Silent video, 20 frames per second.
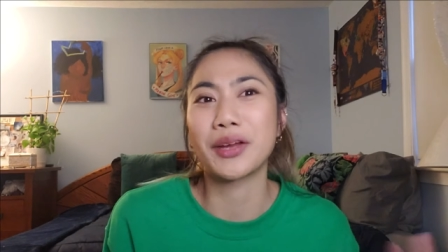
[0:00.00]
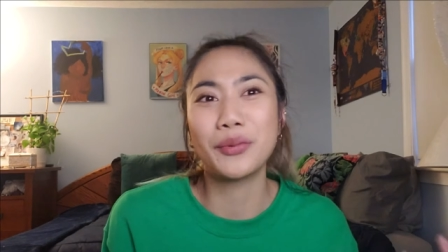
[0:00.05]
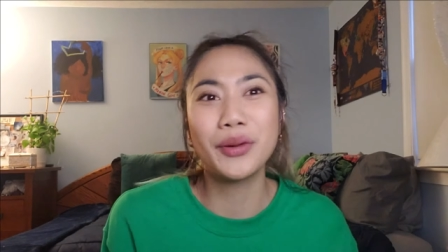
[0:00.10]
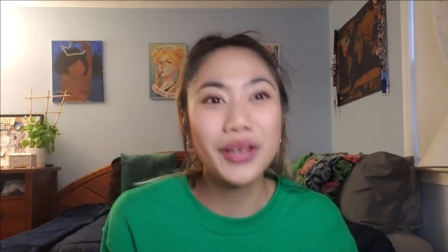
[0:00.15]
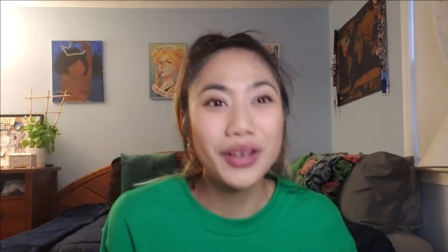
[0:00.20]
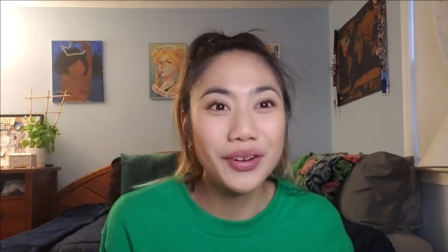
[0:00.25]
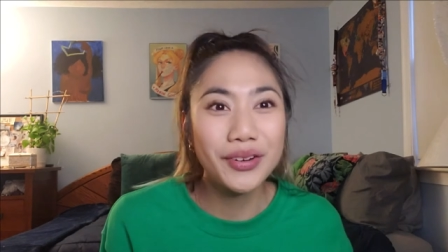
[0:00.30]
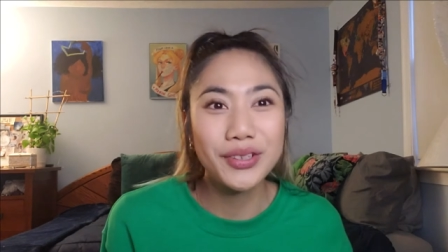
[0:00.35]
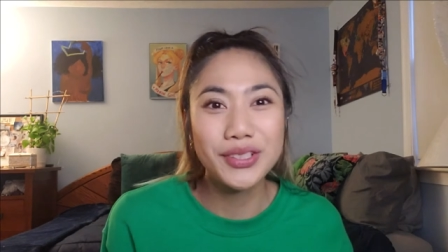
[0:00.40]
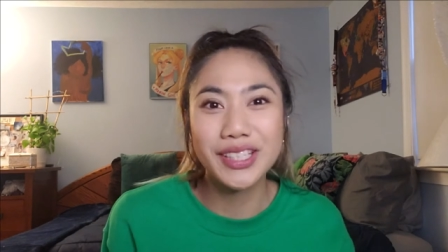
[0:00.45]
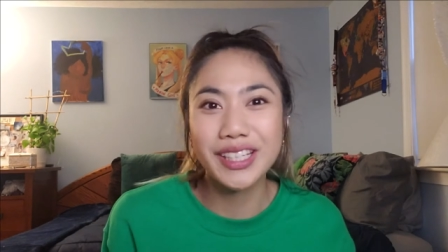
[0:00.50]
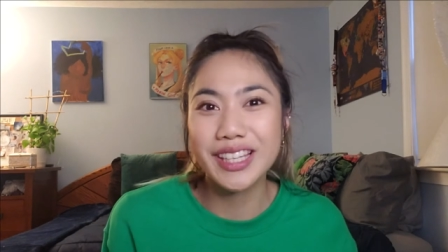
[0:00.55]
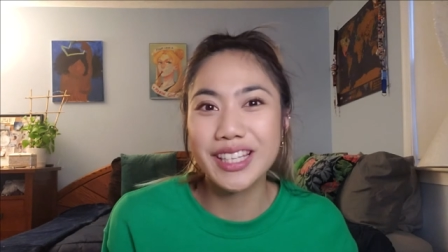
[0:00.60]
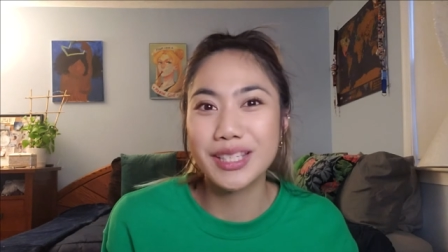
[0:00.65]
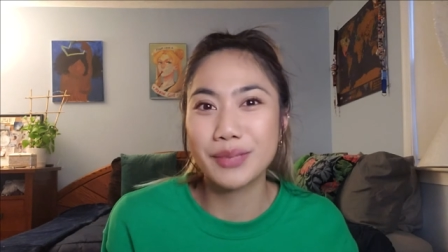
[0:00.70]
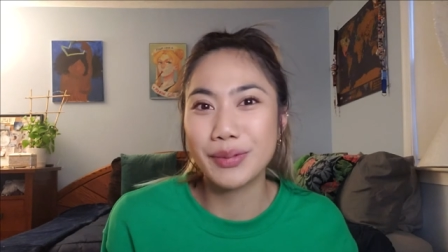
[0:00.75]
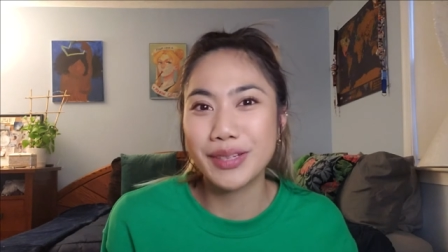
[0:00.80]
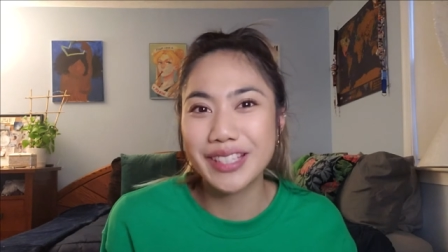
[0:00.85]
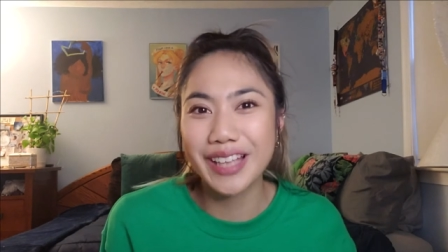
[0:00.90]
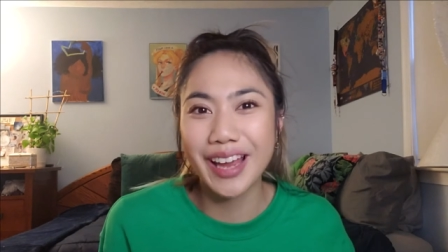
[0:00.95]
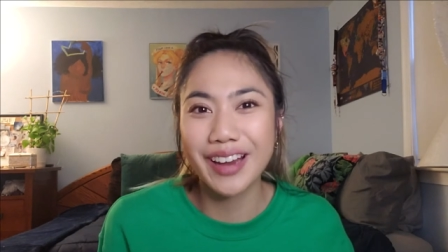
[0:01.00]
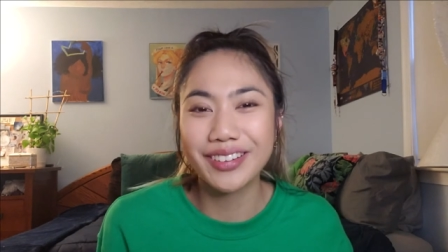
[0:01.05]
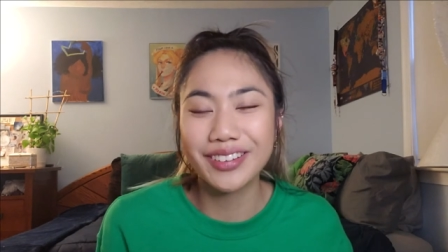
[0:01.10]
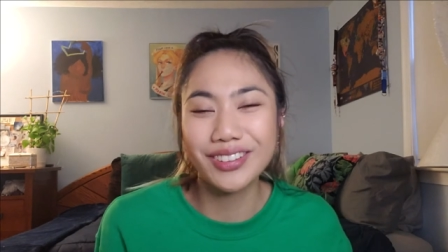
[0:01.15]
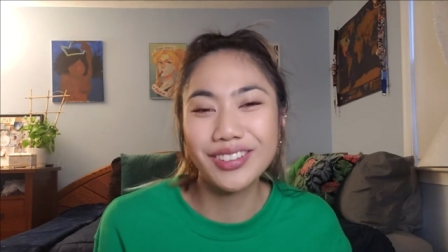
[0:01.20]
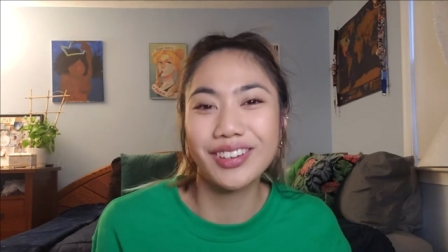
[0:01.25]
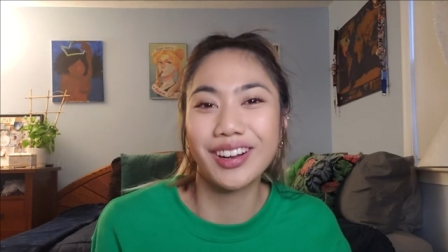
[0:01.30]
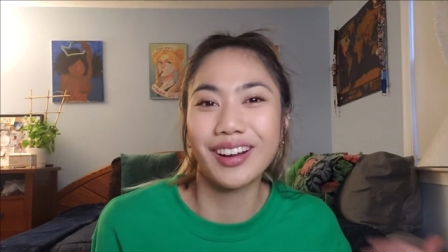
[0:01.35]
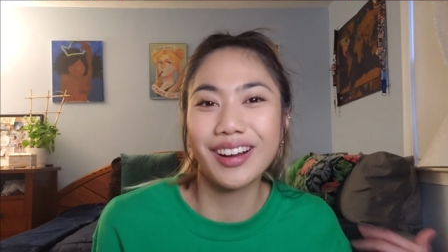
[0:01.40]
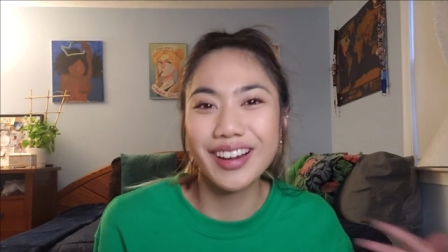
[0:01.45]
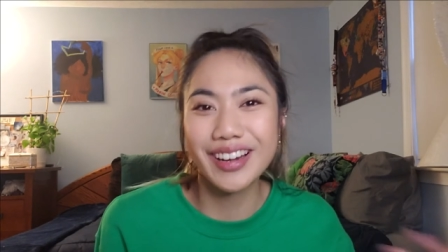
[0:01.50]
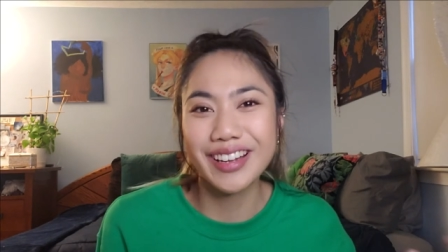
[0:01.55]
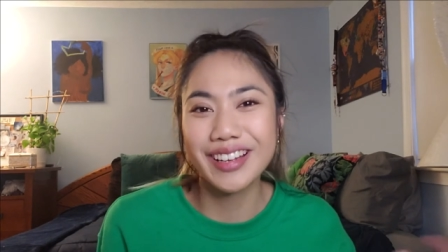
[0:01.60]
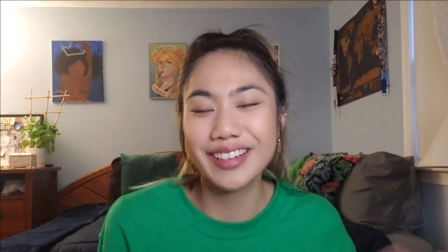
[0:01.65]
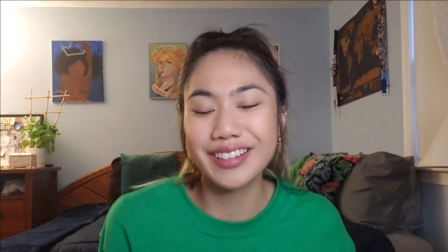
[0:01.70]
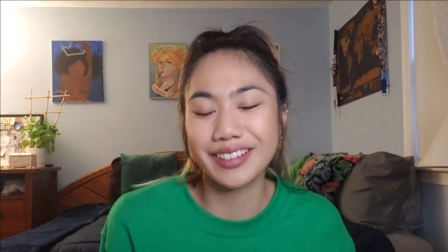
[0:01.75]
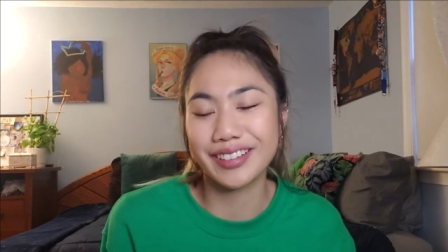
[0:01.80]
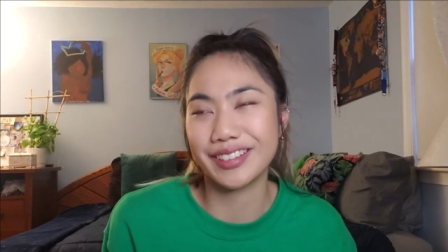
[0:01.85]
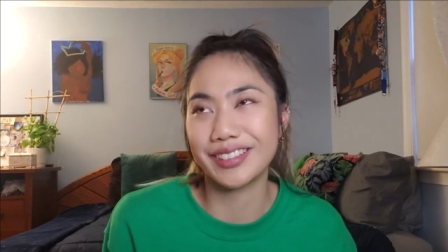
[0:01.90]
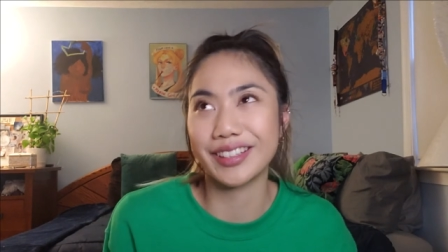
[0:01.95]
can we go to this botanical
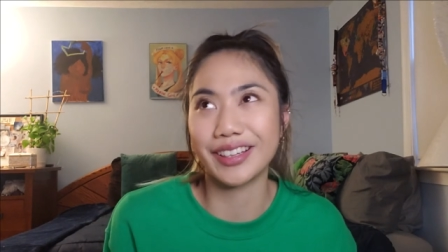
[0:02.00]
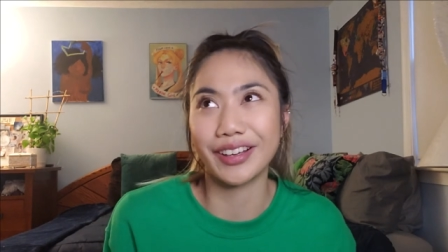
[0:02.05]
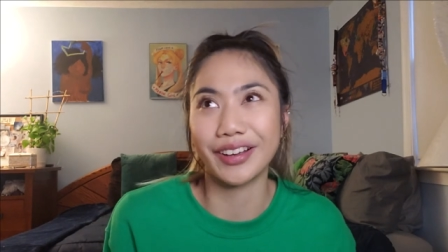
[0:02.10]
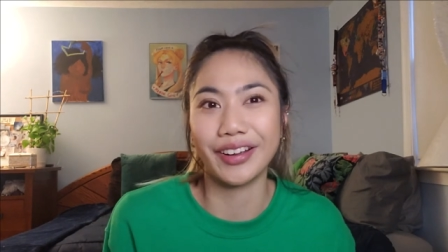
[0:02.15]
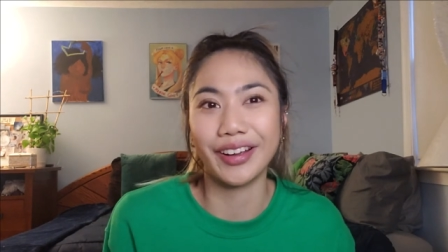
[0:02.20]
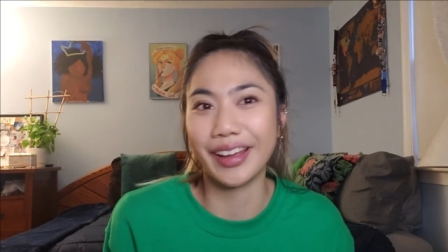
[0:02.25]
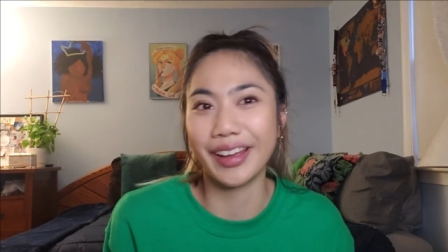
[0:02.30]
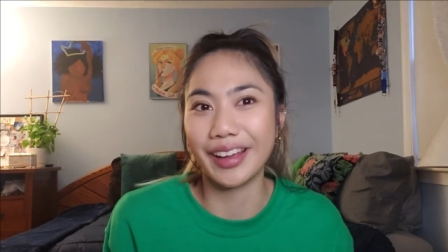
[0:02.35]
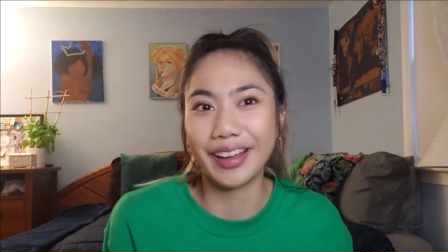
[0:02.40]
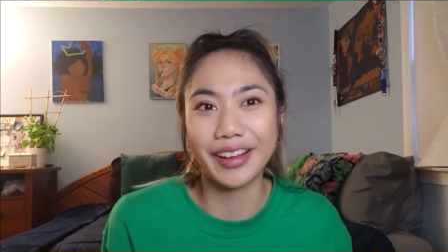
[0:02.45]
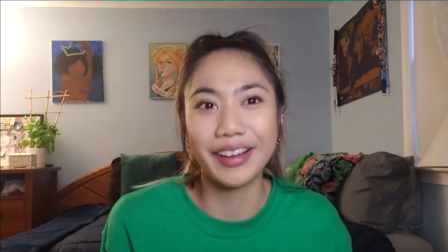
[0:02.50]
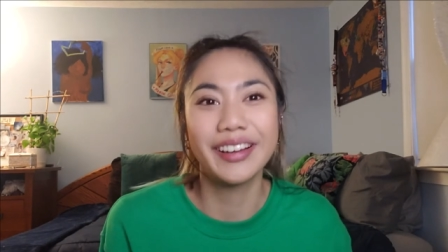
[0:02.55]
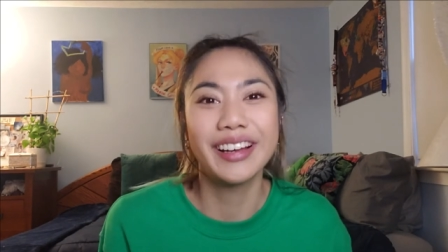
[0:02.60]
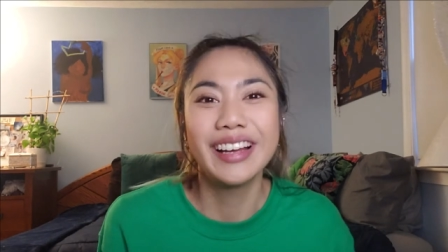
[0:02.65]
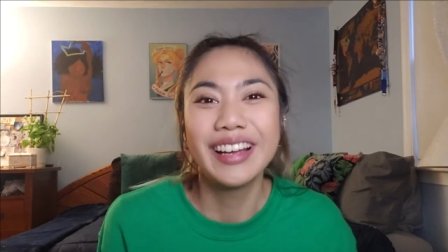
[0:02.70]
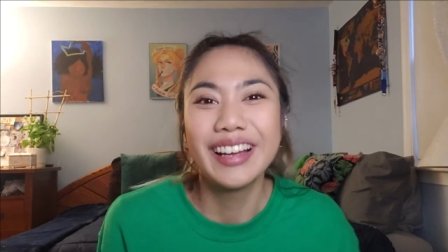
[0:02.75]
garden? And he's like, okay.